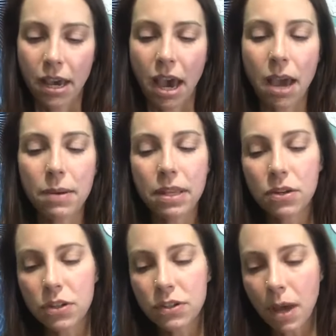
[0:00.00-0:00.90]
I mean,
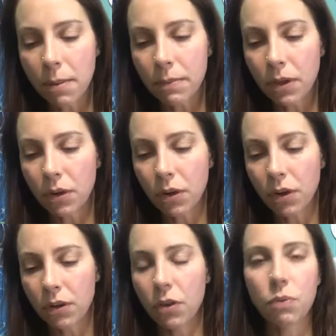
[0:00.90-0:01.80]
there's some that
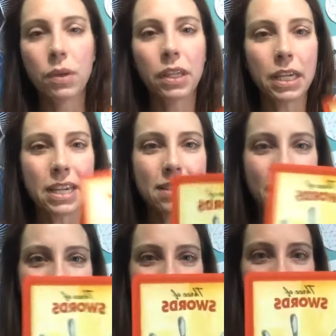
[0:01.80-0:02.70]
are really easy
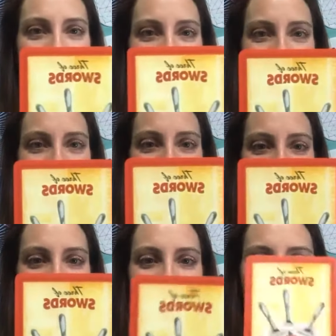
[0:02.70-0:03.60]
to tell what's going on.